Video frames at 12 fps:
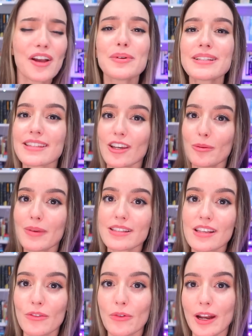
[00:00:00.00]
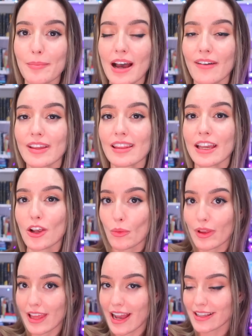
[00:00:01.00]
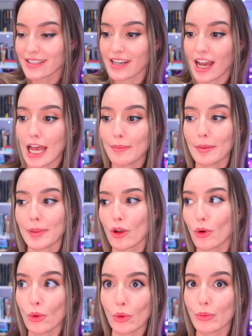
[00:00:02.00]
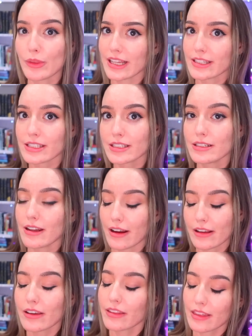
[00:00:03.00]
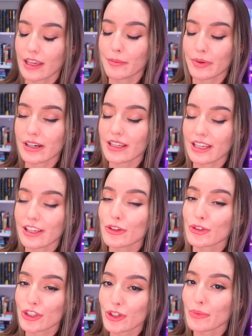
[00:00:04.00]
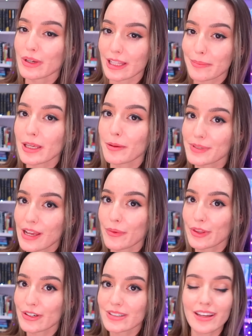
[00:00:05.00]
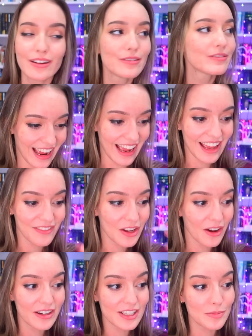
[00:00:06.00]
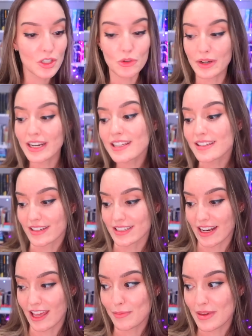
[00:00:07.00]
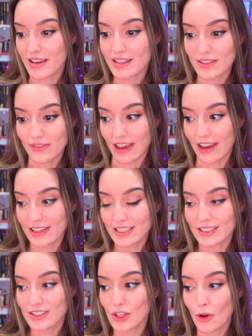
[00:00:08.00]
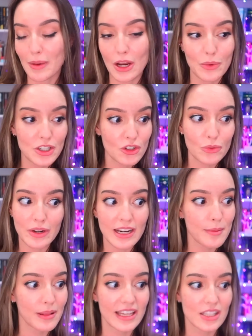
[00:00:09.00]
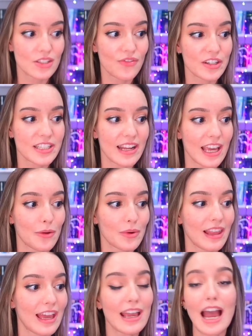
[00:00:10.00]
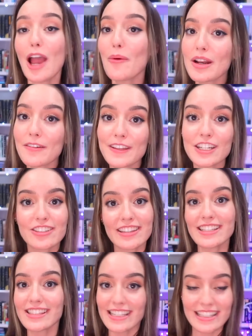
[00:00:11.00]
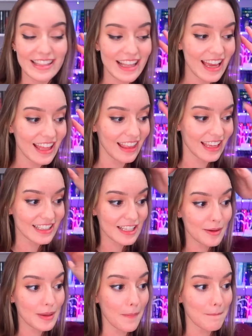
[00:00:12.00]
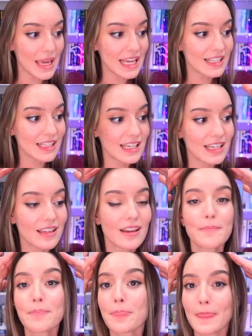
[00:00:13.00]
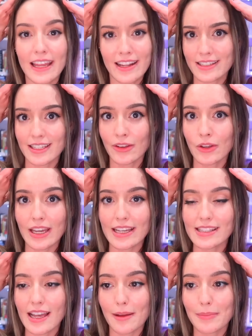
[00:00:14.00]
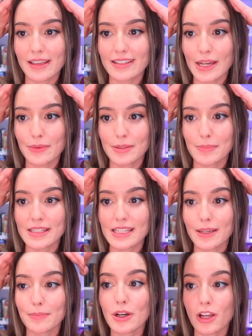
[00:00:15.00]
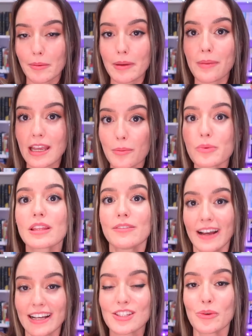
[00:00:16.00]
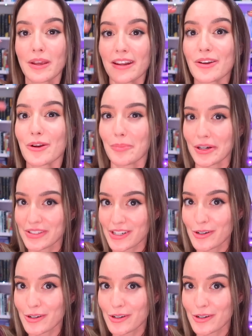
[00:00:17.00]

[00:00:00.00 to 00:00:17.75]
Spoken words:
I always guilt myself when I'm having like a relaxed time. I'm like, oh, that's not a good thing, Brittany. You should really be upset with yourself. I haven't gotten as much reading done today because of that. So my original reading plans for today were like, I want to finish this, this, and that. Like, it's going to be amazing. I didn't tell you guys that because I was busy putting on my makeup really fast so we could go to Barnes &